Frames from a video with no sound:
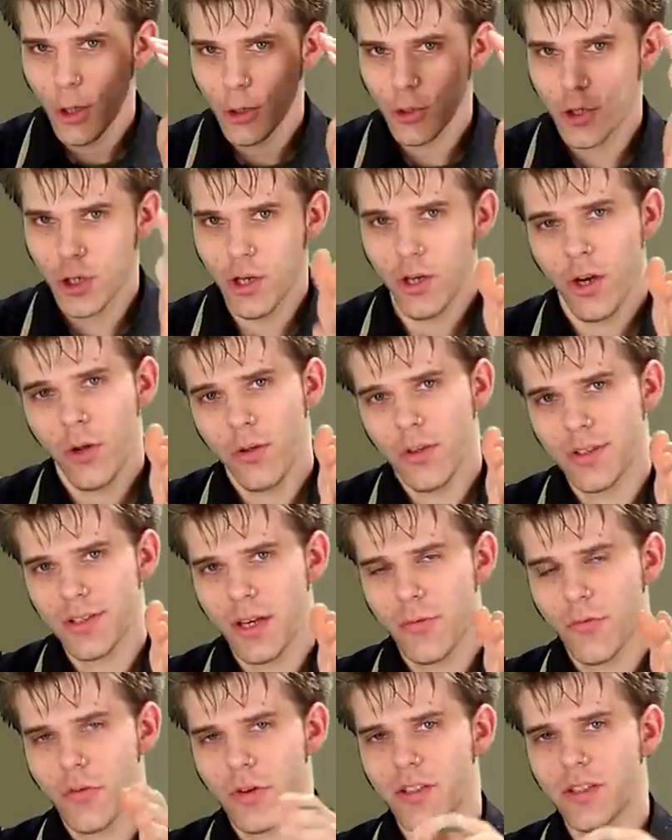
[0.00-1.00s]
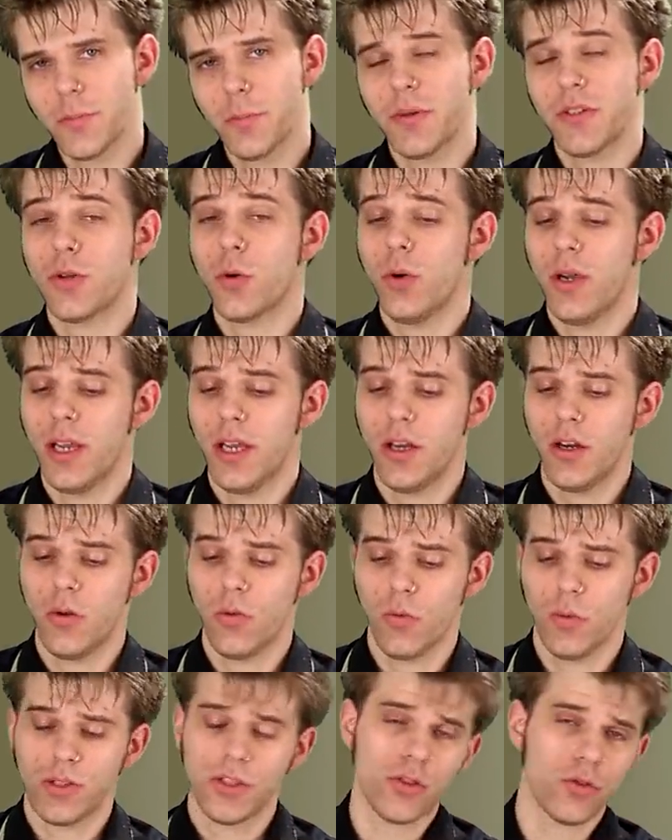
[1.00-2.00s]
Do you know the difference between
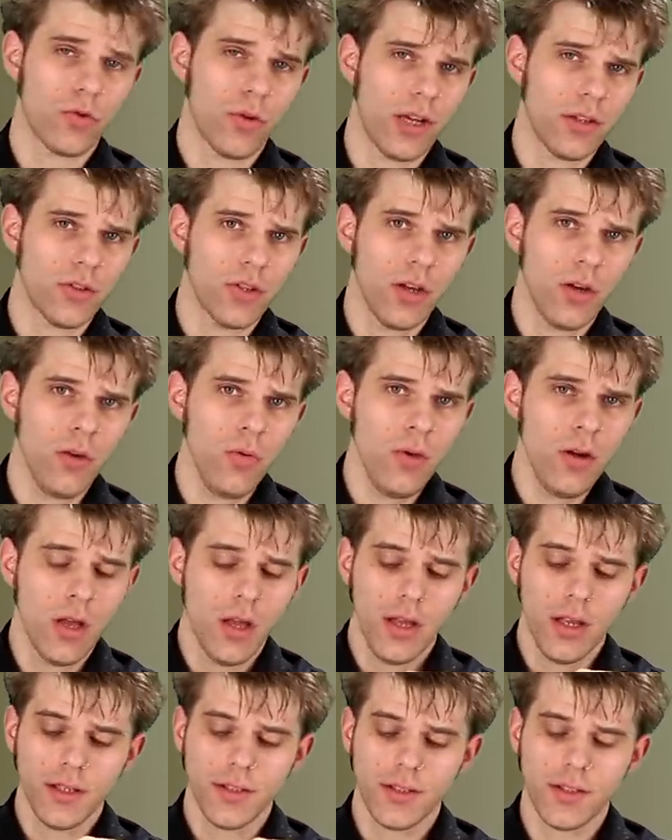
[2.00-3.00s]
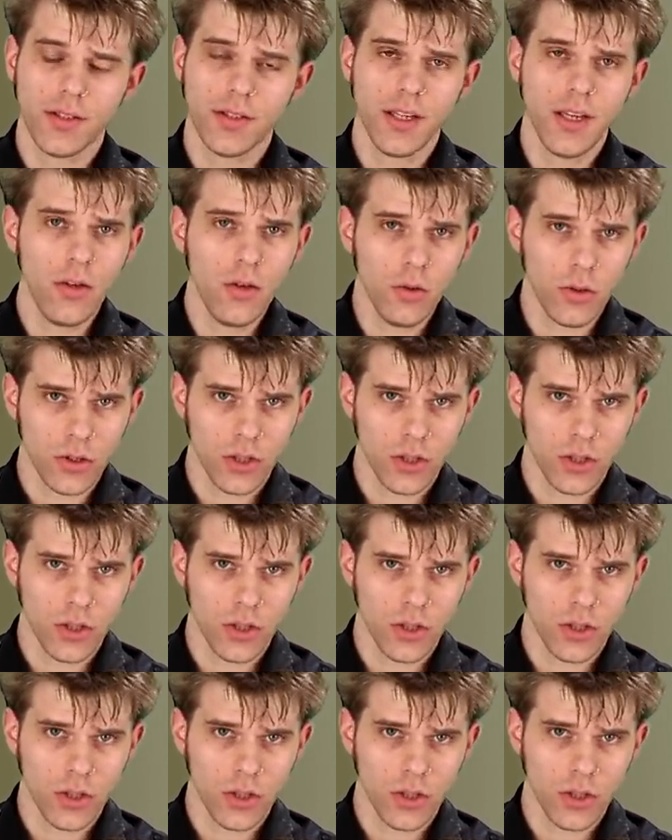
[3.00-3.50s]
ristretto, single